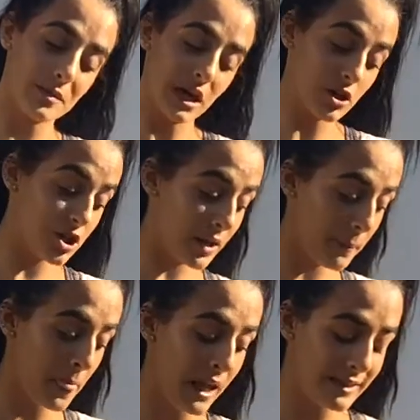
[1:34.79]
abduction.
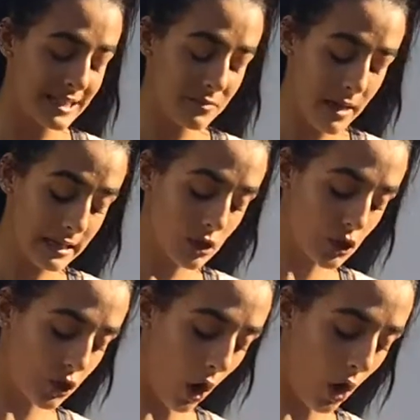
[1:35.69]
This means
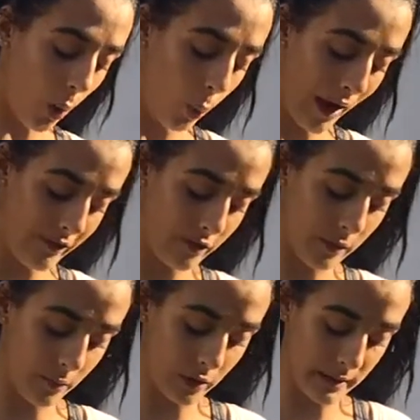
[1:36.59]
to go away from
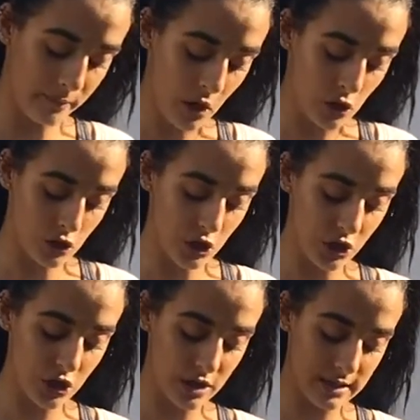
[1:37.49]
the body. So you're
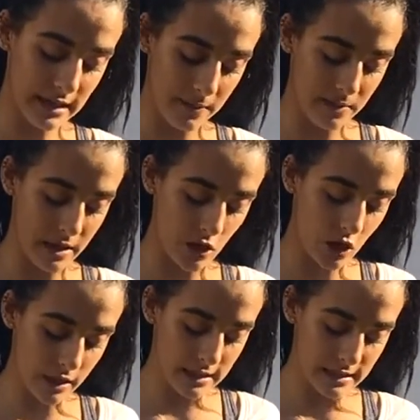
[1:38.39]
going to do the same thing.
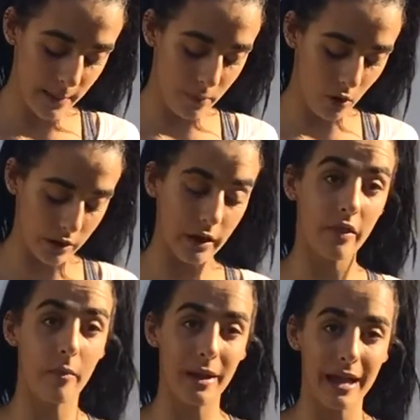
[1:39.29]
You're going to step on
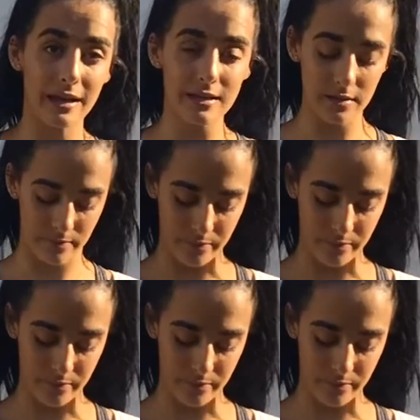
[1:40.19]
the band,